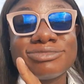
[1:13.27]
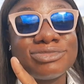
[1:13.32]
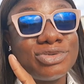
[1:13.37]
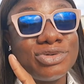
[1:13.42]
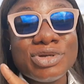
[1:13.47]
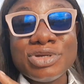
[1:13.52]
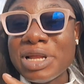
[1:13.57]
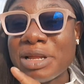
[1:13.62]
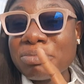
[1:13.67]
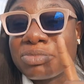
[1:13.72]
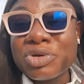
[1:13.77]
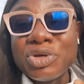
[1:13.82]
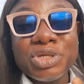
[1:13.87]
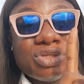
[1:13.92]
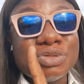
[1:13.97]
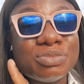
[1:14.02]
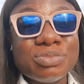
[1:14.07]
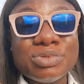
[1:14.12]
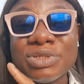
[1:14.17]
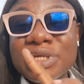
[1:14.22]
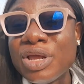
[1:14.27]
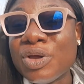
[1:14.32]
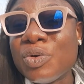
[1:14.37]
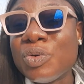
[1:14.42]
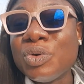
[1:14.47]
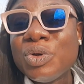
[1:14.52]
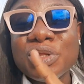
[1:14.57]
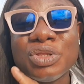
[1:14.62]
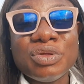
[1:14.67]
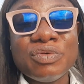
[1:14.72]
I'm going to put a
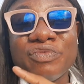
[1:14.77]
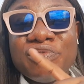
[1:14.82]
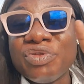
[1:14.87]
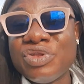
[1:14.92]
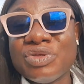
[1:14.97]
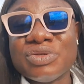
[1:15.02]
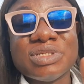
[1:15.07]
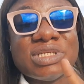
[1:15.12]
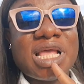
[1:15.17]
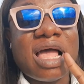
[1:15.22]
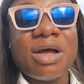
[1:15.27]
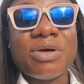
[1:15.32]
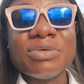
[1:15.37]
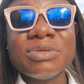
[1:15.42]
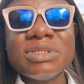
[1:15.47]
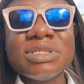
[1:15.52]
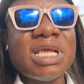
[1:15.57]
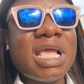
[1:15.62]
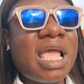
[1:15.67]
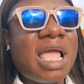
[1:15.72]
whole lot of videos out.